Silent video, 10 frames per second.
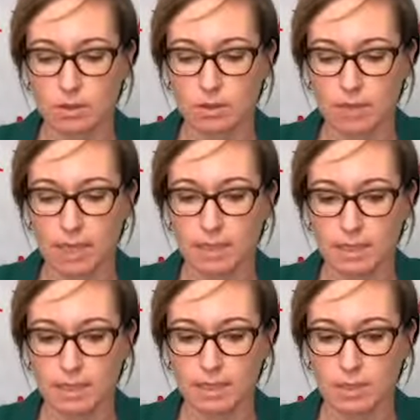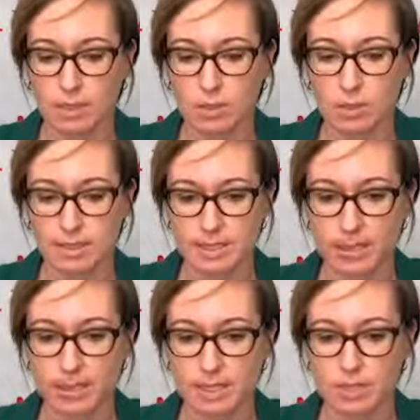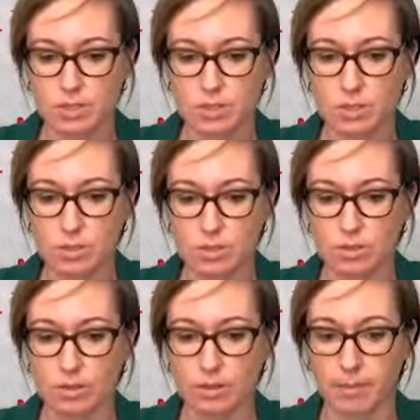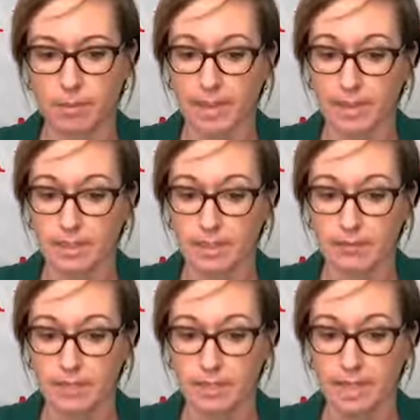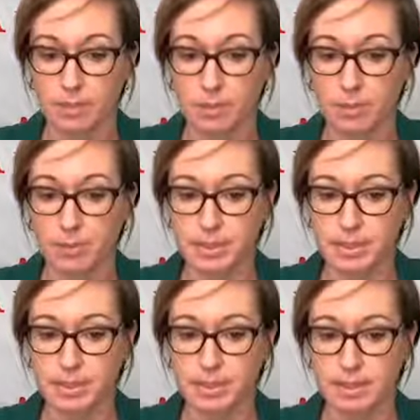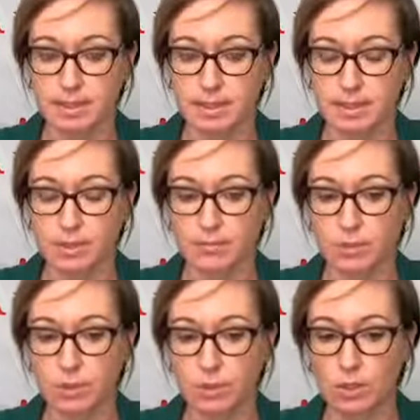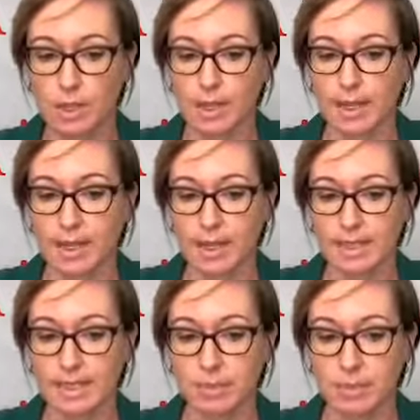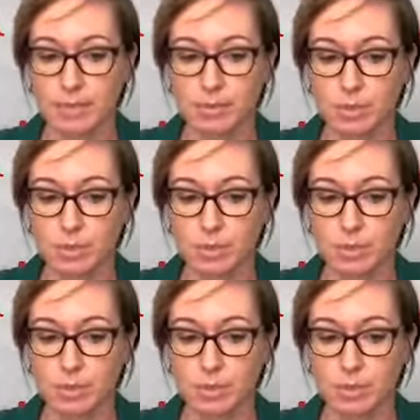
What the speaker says: the other thing that US companies do, mainly for tax purposes, is that for any people